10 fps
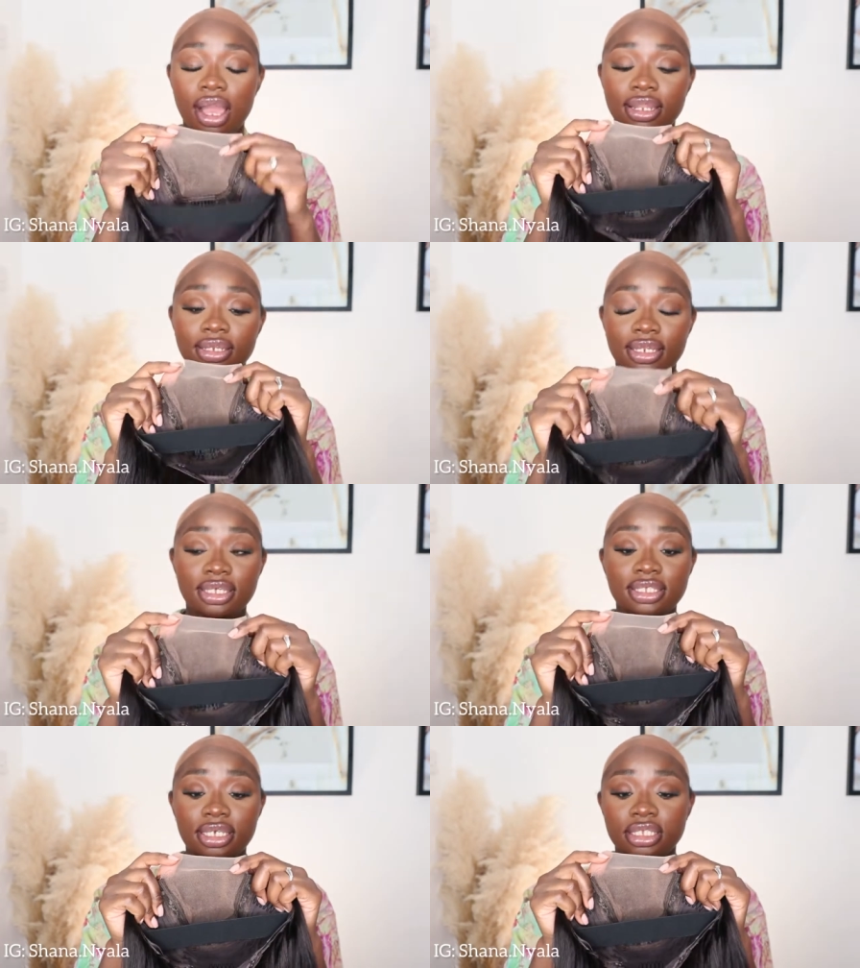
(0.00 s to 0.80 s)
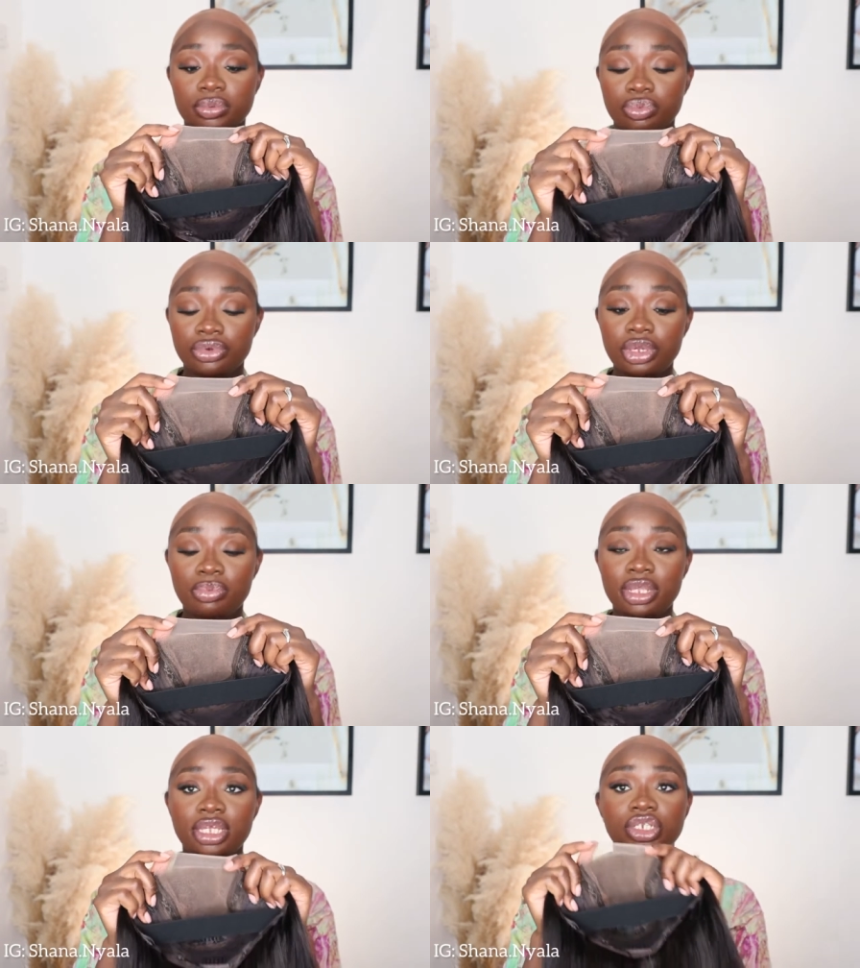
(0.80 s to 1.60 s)
and this is
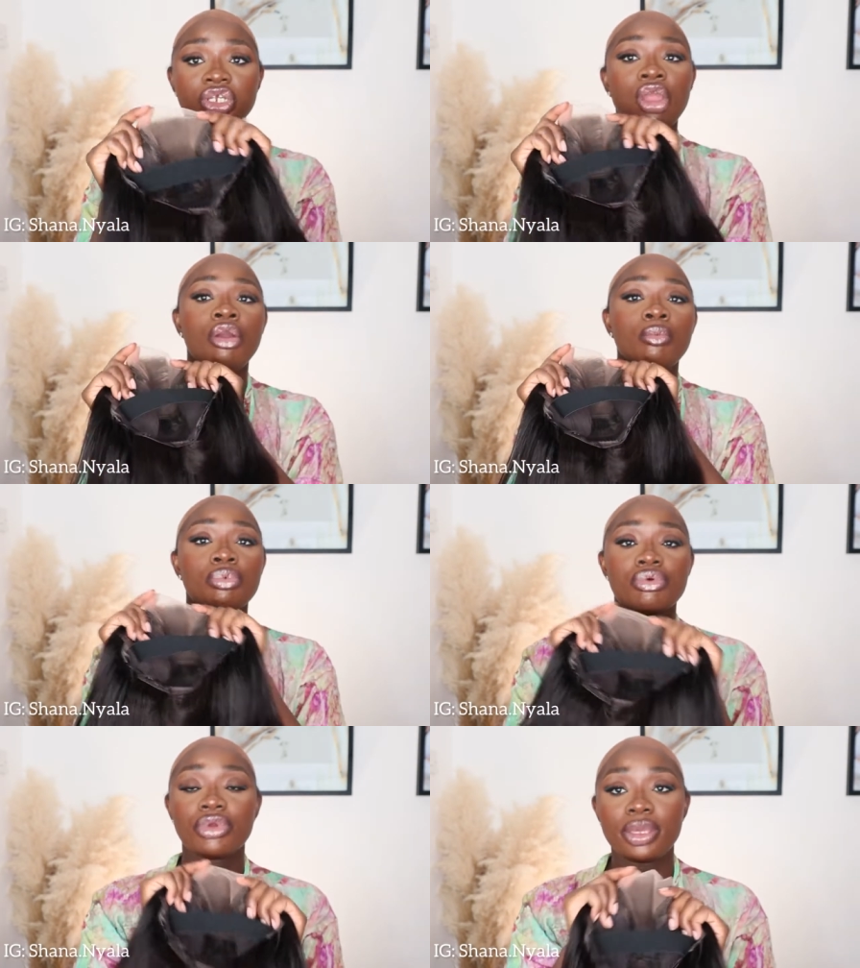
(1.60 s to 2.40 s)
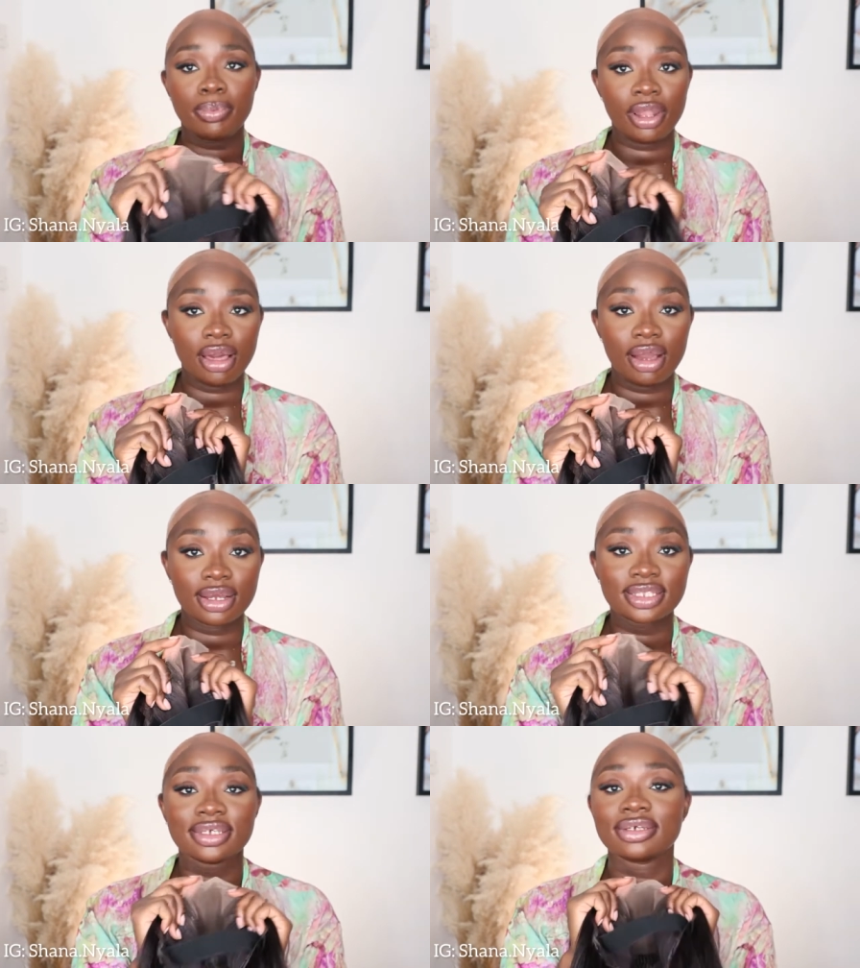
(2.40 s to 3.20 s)
pre-bleach
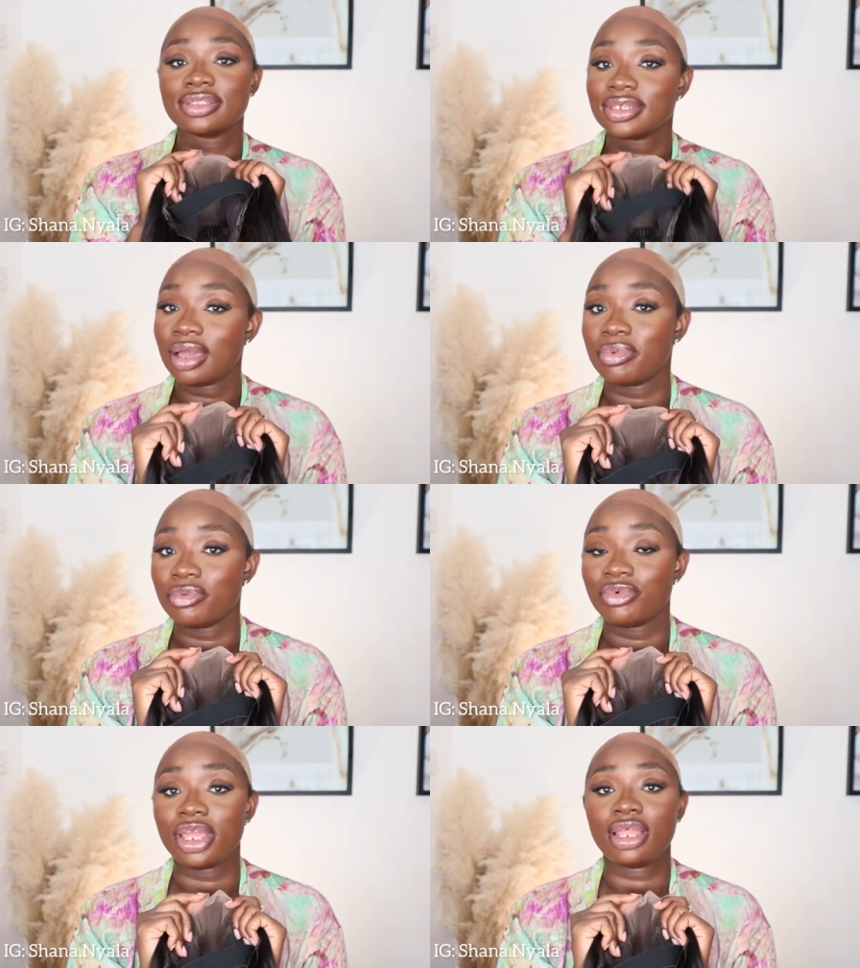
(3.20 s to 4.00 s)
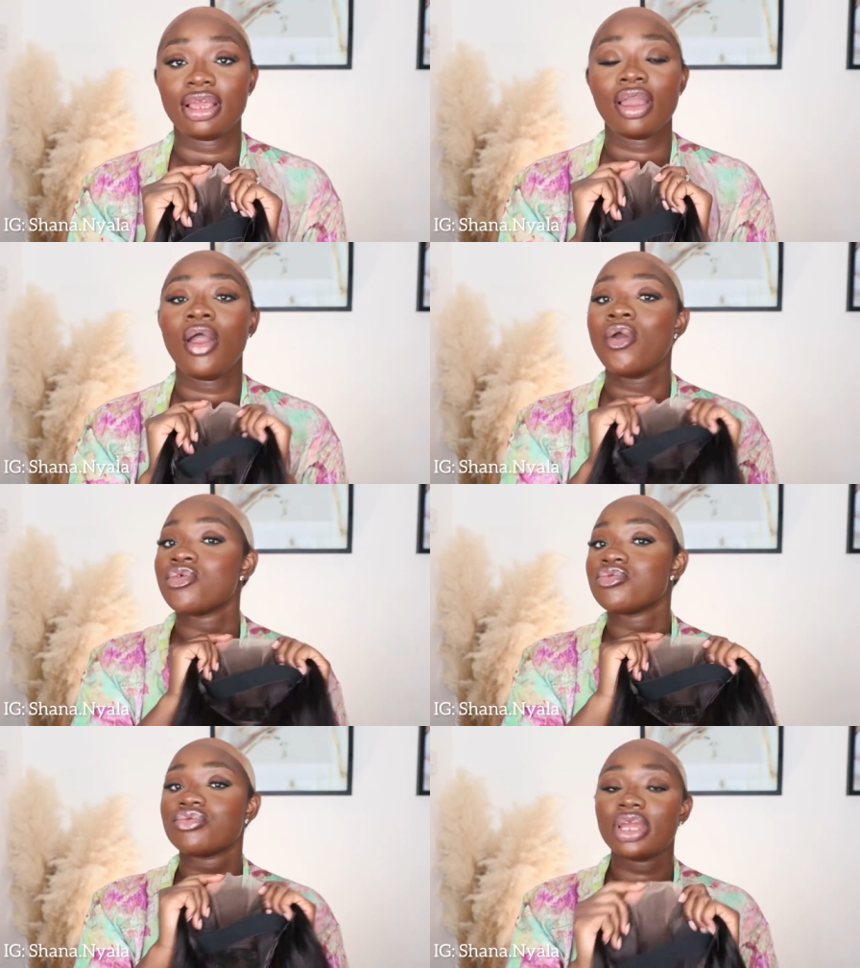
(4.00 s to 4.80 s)
pre-plucked type of rig
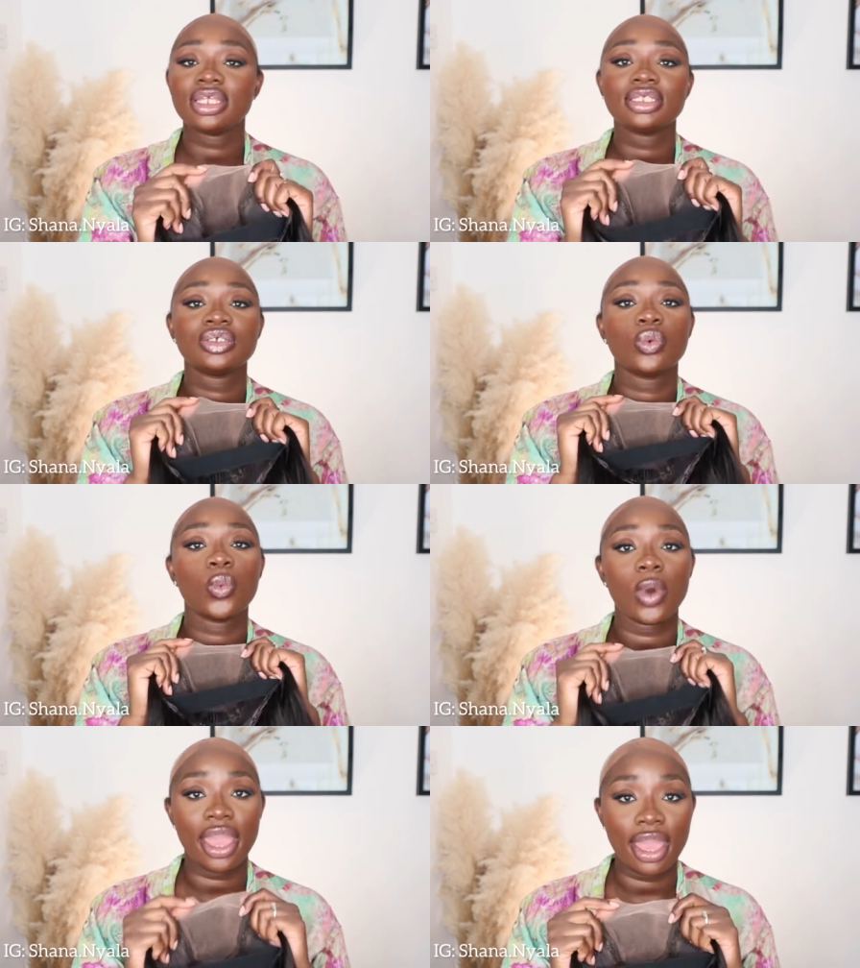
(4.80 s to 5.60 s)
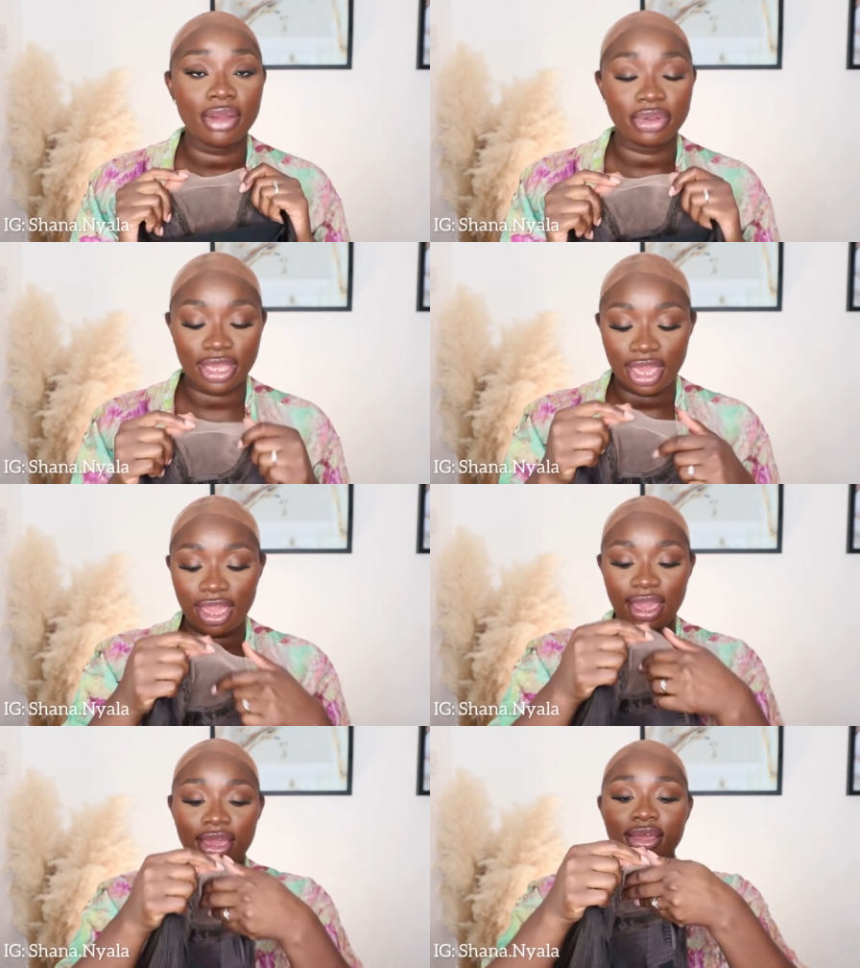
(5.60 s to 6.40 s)
ready to wear
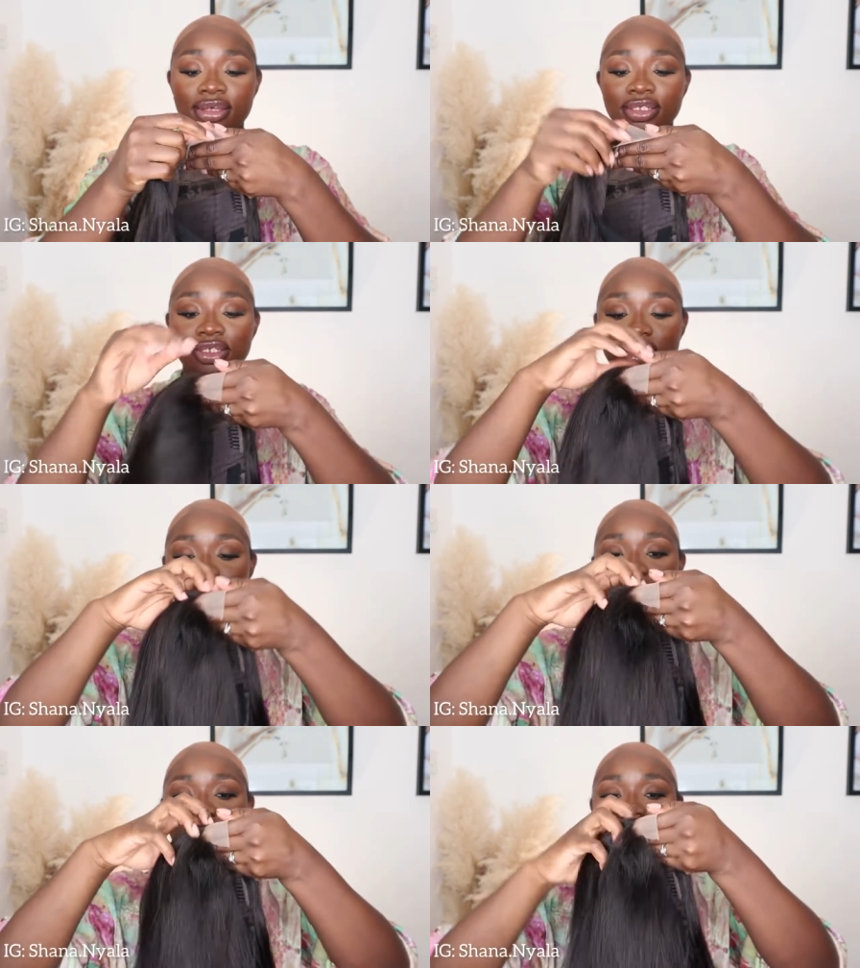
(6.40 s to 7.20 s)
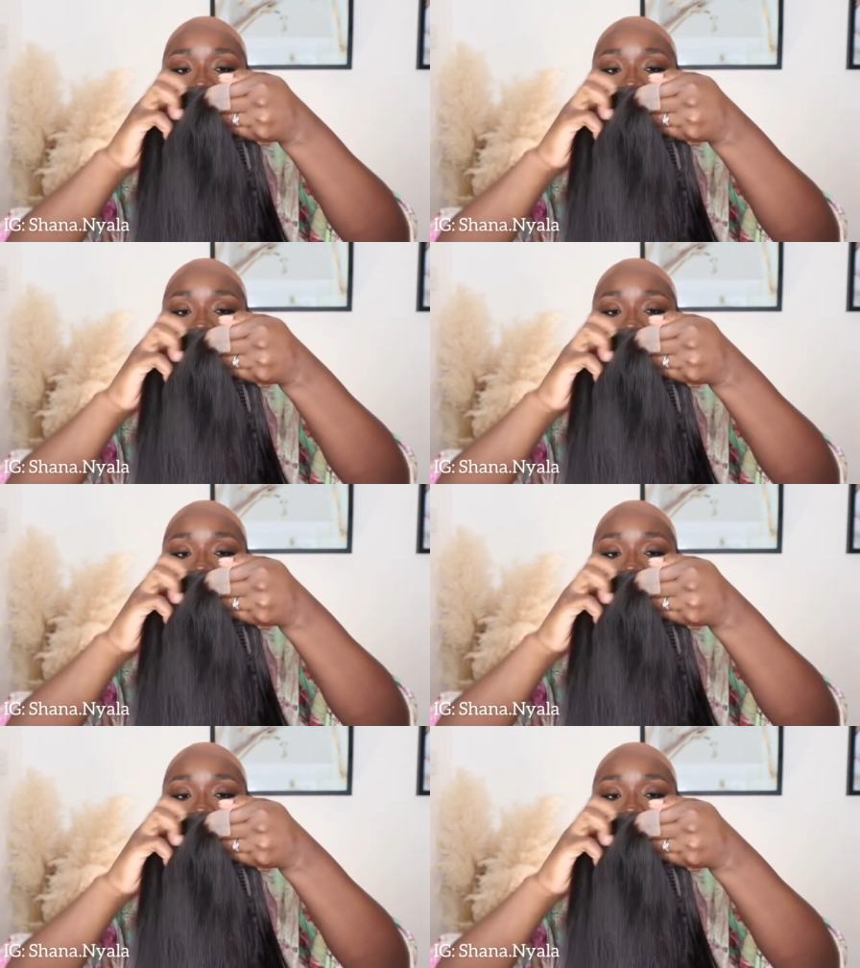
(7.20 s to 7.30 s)
okay so